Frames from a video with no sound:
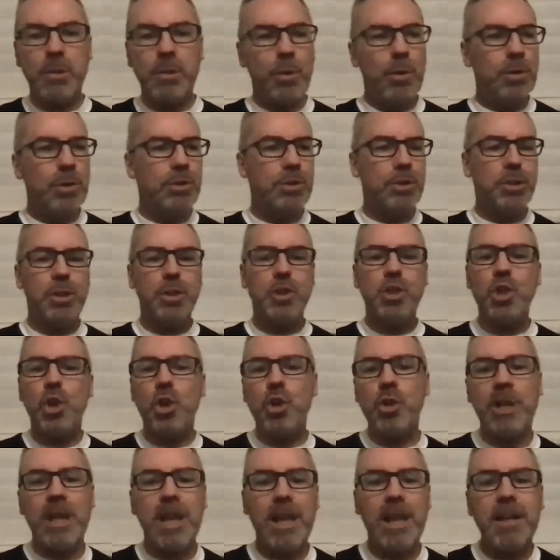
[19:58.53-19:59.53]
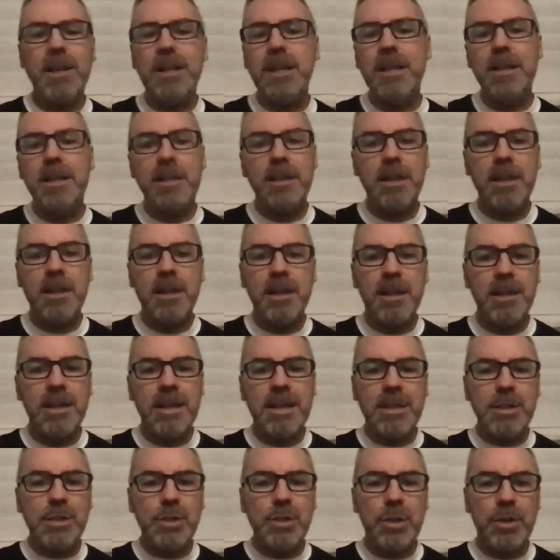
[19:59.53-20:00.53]
Roach or a Sean Kelly and
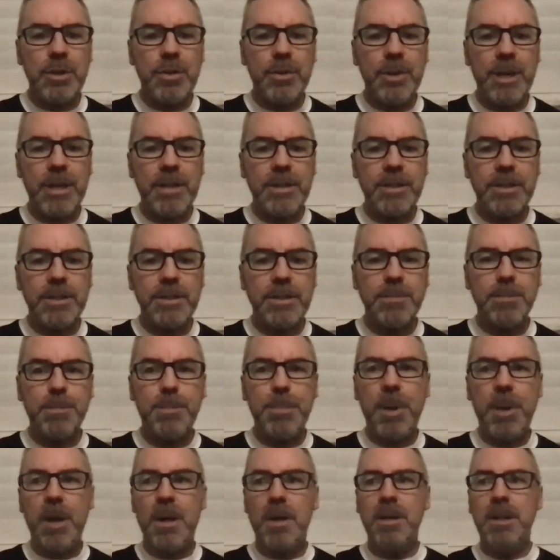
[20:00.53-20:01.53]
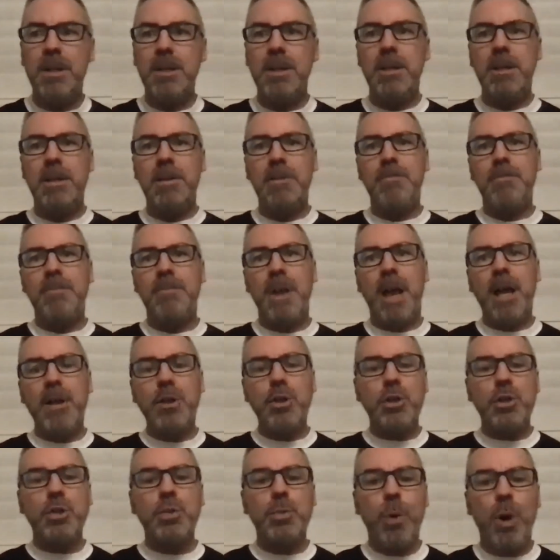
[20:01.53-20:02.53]
these sort of riders. But I
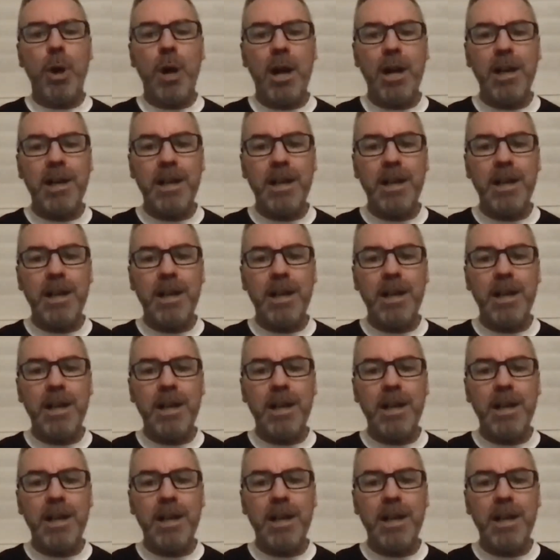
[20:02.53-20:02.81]
used what I